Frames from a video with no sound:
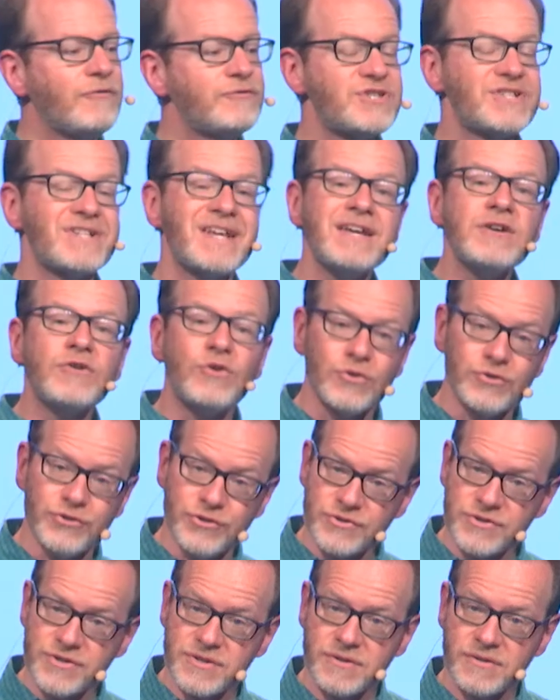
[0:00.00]

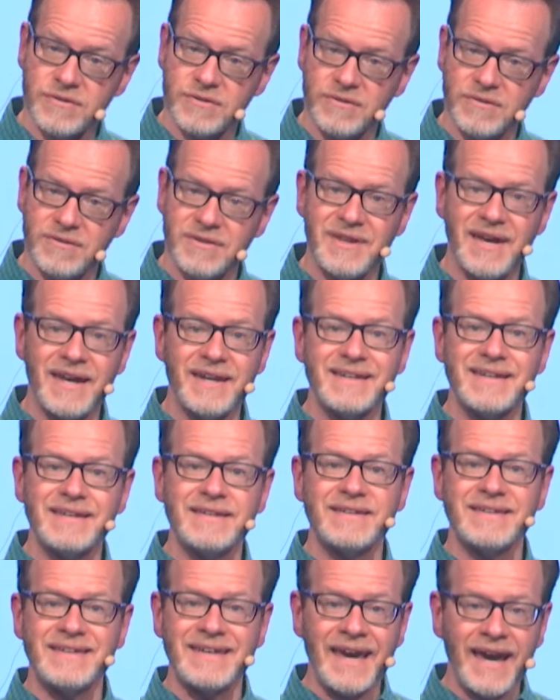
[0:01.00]
stakeholders that
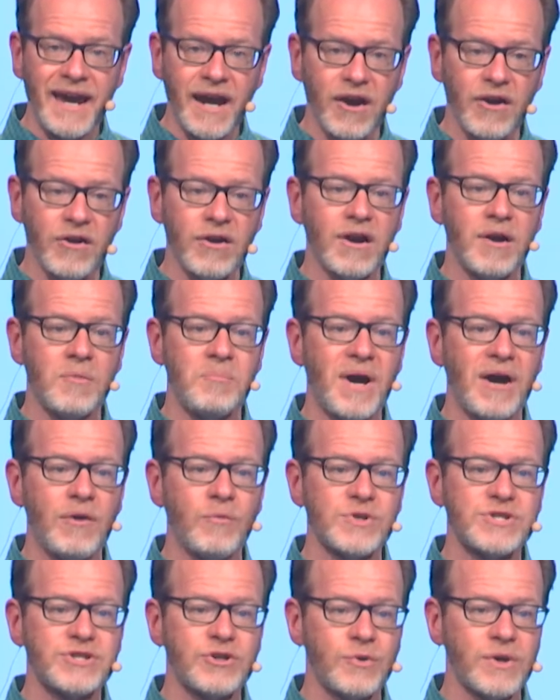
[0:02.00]
care about
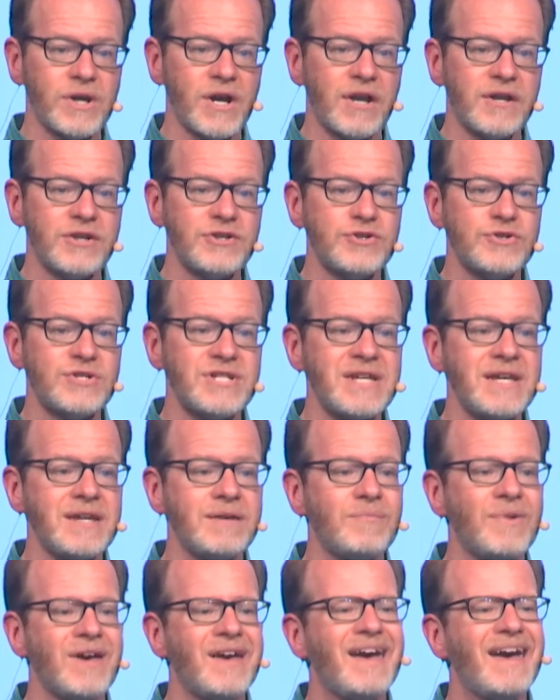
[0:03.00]
what's going on in your
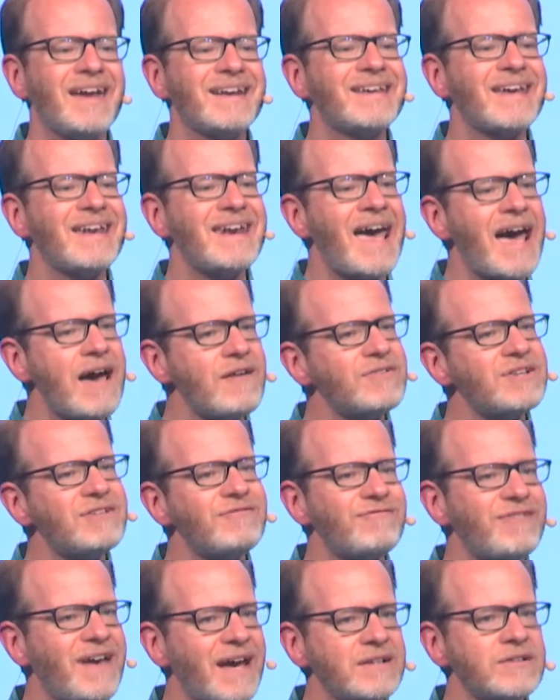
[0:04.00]
team and can have an
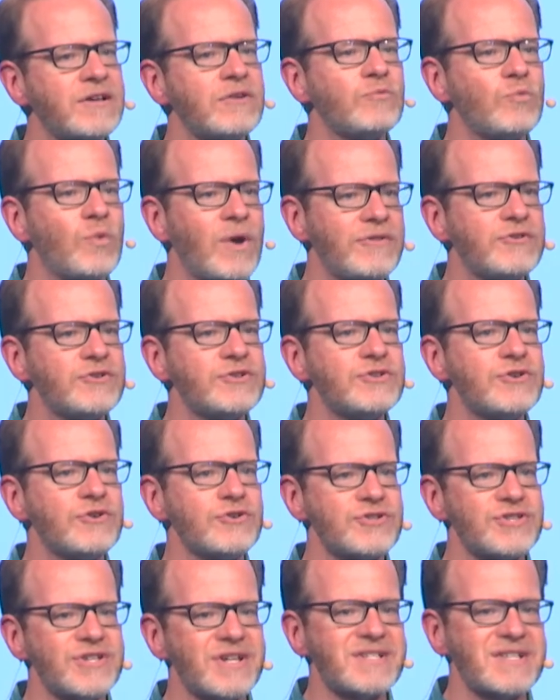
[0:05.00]
effect on whether you're
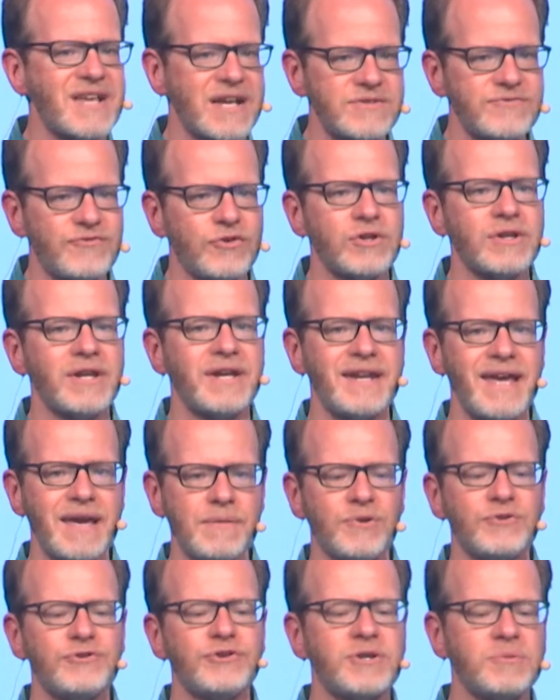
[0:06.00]
successful and
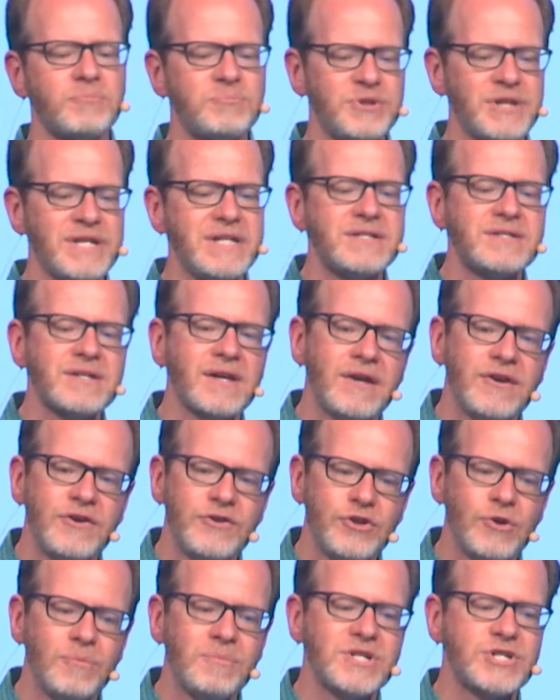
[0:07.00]
able to complete
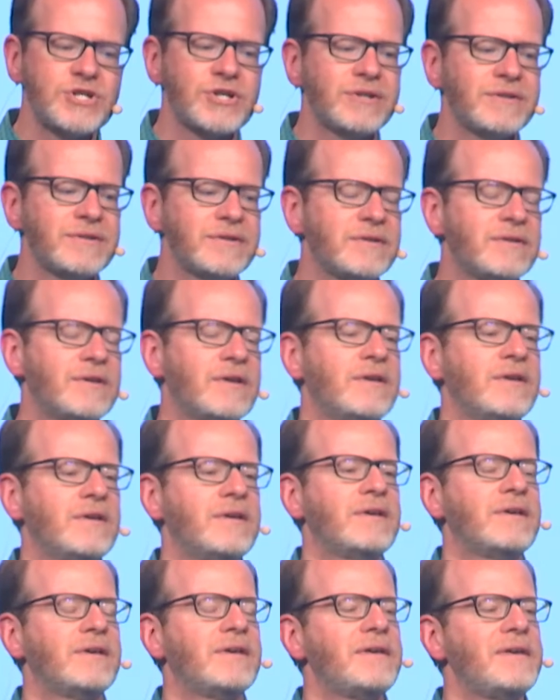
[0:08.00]
your mission.
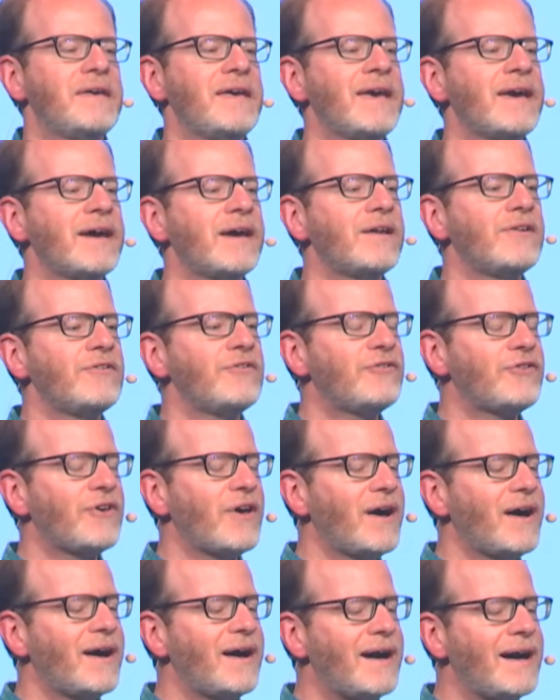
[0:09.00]
And
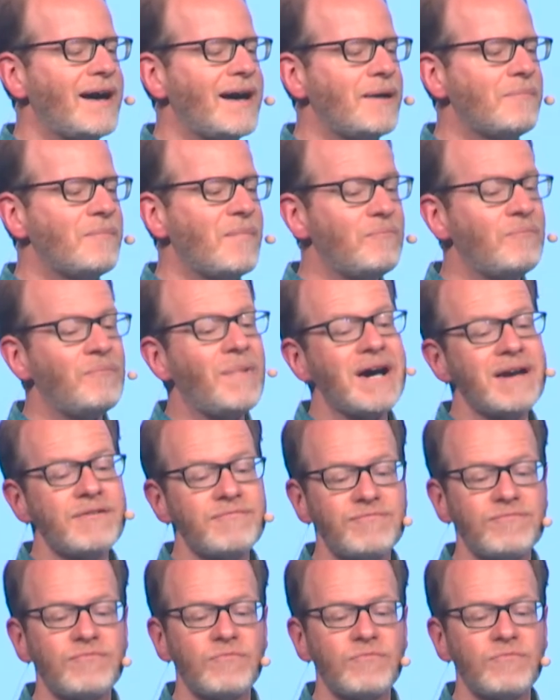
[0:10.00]
my